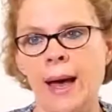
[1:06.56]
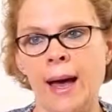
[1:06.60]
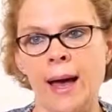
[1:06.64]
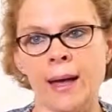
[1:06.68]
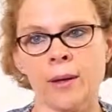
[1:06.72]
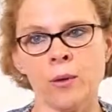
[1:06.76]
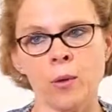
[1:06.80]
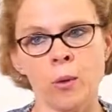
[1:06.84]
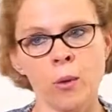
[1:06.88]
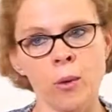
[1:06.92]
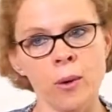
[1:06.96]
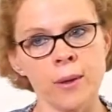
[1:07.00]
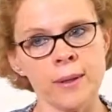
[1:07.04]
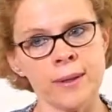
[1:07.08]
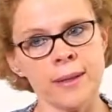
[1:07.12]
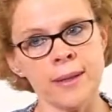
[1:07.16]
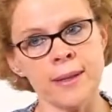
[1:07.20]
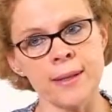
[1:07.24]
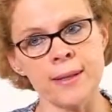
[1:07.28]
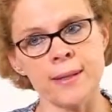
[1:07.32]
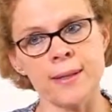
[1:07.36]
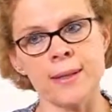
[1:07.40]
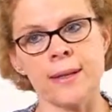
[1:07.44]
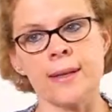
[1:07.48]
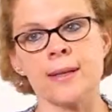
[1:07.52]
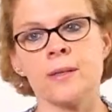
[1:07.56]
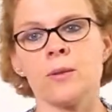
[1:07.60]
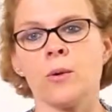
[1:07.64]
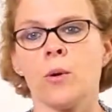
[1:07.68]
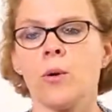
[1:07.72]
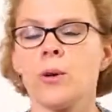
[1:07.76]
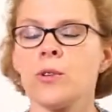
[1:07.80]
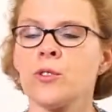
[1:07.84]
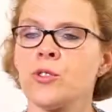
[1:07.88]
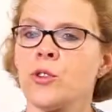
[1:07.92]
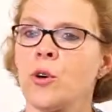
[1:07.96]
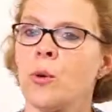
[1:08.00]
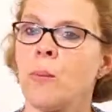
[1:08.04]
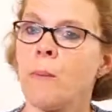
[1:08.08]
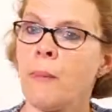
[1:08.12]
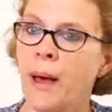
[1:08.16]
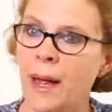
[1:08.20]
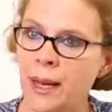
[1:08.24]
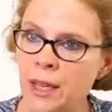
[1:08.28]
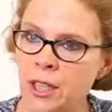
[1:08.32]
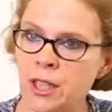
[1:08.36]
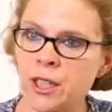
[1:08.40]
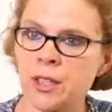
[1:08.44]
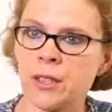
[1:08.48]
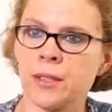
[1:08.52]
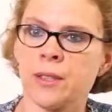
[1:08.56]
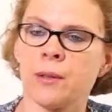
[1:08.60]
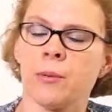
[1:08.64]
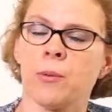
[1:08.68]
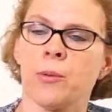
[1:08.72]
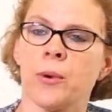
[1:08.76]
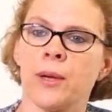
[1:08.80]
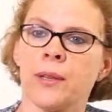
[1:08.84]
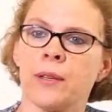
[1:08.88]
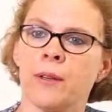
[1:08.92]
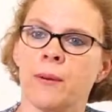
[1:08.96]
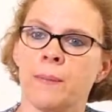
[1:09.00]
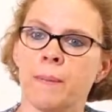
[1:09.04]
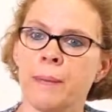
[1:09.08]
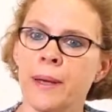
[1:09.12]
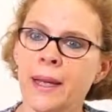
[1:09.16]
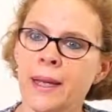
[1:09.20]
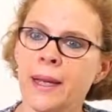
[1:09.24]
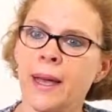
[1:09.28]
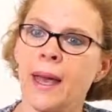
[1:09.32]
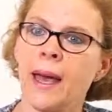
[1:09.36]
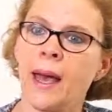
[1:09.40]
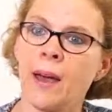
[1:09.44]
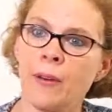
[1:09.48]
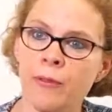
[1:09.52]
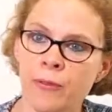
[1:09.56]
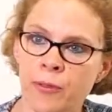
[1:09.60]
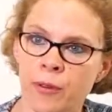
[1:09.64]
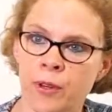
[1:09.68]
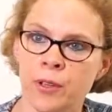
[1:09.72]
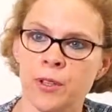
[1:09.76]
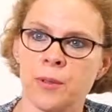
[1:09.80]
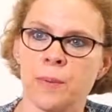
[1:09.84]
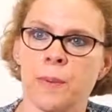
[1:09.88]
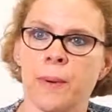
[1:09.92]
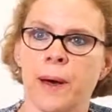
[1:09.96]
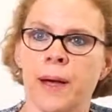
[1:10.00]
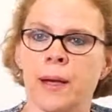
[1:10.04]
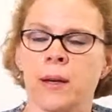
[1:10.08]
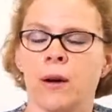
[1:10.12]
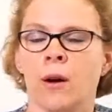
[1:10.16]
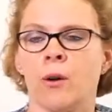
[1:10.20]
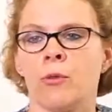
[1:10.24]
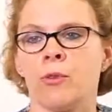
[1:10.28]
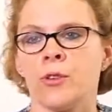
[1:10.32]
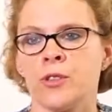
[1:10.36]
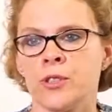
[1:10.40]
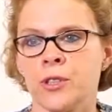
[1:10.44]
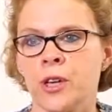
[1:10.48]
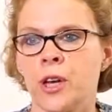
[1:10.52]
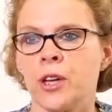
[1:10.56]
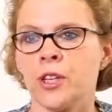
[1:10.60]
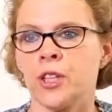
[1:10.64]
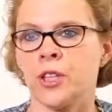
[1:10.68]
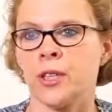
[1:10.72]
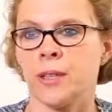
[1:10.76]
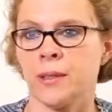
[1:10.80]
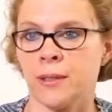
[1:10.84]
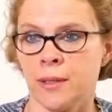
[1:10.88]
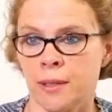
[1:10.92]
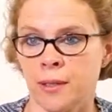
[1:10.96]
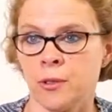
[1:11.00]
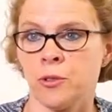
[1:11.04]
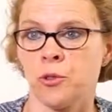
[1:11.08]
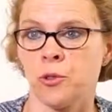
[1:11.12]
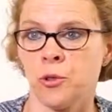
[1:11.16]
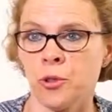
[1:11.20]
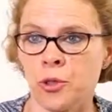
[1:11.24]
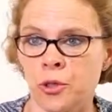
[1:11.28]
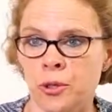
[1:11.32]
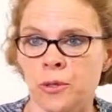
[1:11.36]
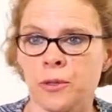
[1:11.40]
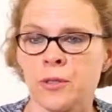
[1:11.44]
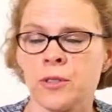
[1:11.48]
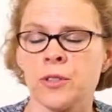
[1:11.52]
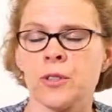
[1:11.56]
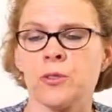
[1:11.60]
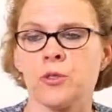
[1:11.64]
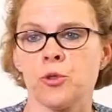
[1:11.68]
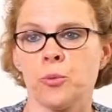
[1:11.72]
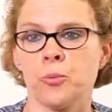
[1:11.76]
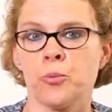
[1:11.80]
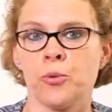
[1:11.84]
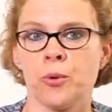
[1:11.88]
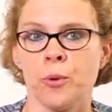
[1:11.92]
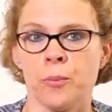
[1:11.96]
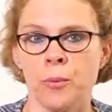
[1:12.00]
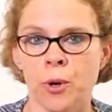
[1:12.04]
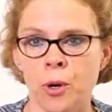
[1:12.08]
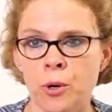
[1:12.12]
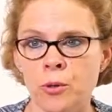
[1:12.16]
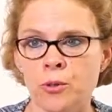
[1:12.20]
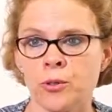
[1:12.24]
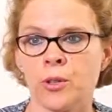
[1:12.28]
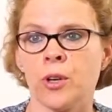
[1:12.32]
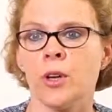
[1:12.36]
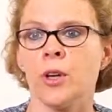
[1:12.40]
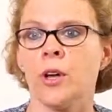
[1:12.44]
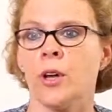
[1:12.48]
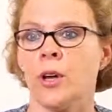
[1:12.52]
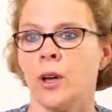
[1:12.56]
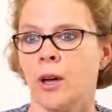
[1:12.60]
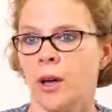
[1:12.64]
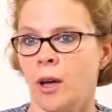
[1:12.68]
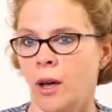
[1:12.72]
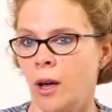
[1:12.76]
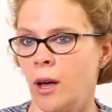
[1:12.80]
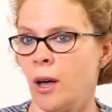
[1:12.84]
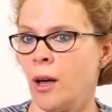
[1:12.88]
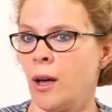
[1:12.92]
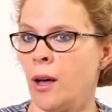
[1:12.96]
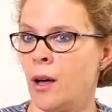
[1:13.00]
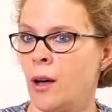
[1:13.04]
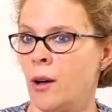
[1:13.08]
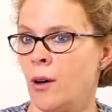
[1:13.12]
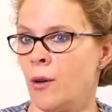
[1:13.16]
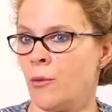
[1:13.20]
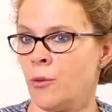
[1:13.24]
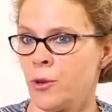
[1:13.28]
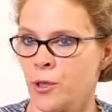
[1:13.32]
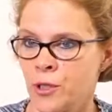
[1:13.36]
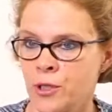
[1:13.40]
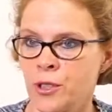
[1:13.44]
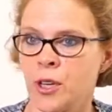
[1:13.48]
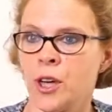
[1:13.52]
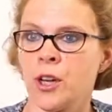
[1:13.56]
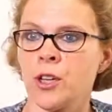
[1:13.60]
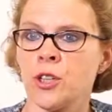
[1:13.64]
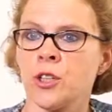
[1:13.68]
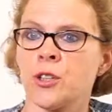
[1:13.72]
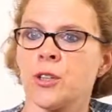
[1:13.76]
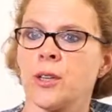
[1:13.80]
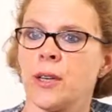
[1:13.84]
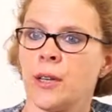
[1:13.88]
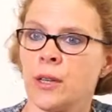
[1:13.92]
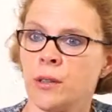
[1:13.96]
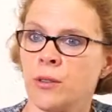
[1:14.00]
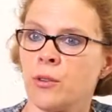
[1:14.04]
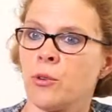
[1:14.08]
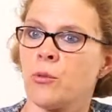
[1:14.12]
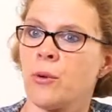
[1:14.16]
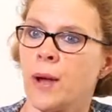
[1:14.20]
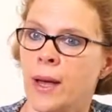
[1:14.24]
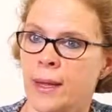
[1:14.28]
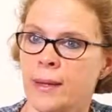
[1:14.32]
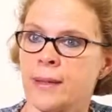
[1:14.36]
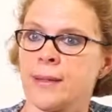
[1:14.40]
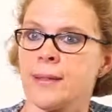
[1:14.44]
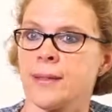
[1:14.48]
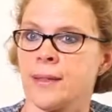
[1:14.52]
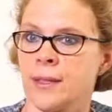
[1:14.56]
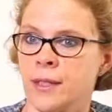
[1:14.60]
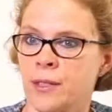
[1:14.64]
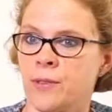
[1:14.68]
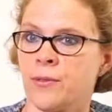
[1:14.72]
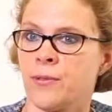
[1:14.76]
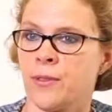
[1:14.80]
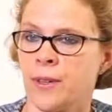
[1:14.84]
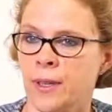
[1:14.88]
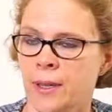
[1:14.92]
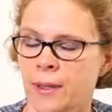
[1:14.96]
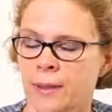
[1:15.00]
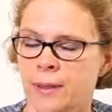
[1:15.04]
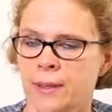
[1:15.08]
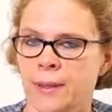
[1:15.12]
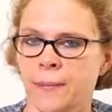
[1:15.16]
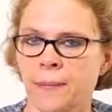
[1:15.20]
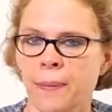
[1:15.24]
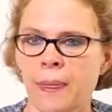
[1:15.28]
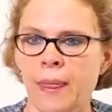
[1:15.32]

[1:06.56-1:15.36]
And all this is also matched with a big effort by our research institutions to promote research in the rare disease field.